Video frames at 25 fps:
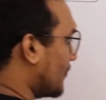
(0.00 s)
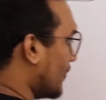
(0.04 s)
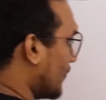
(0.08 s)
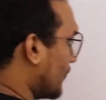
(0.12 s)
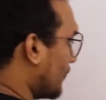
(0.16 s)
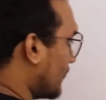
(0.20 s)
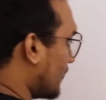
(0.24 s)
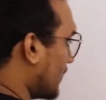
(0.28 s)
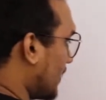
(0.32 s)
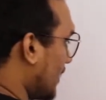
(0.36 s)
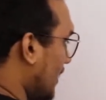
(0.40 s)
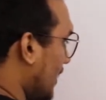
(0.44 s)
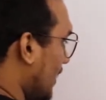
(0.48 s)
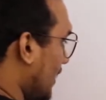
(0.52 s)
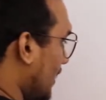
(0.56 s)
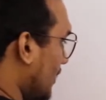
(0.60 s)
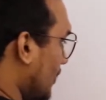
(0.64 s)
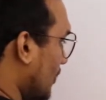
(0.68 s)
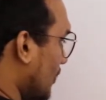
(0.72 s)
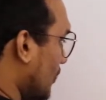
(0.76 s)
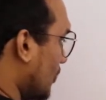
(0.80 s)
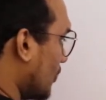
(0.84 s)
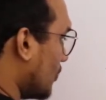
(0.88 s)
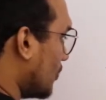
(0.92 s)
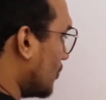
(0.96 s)
50
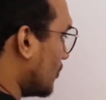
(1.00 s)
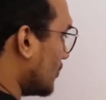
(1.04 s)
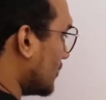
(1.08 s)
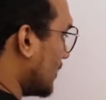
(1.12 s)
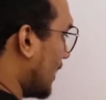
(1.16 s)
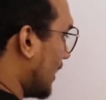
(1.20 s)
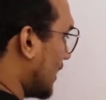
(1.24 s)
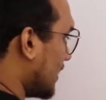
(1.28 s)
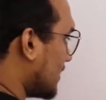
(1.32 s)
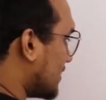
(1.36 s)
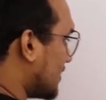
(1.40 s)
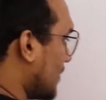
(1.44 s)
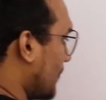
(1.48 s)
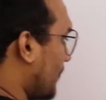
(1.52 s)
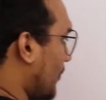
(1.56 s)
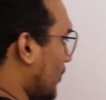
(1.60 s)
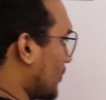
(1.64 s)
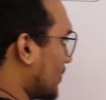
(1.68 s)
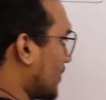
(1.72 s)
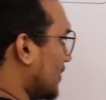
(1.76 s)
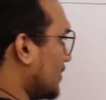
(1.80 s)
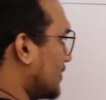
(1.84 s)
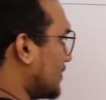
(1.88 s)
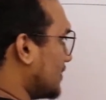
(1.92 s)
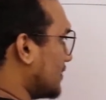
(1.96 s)
into, that is the
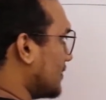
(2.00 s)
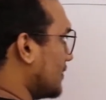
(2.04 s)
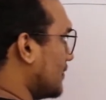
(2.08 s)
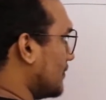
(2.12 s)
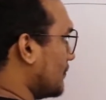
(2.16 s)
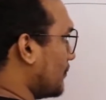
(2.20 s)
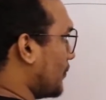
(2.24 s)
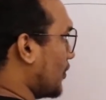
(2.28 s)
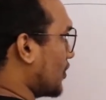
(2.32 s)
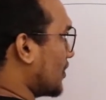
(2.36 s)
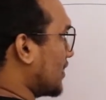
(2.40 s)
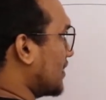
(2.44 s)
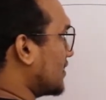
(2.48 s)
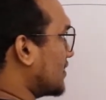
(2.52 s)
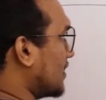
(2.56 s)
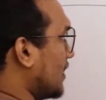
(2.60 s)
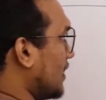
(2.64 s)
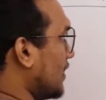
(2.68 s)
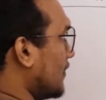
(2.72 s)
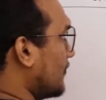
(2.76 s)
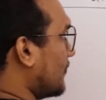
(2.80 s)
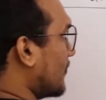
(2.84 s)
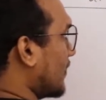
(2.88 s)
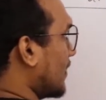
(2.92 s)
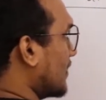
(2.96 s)
potential
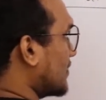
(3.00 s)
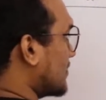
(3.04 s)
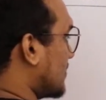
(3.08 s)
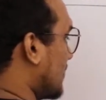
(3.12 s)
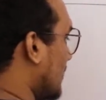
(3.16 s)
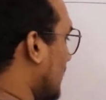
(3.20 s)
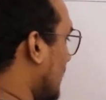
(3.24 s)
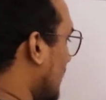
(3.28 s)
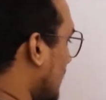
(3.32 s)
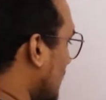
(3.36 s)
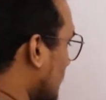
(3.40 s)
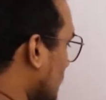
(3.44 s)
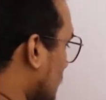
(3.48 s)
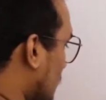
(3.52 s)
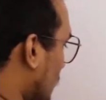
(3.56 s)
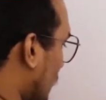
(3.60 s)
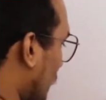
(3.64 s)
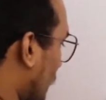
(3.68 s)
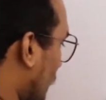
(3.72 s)
difference. So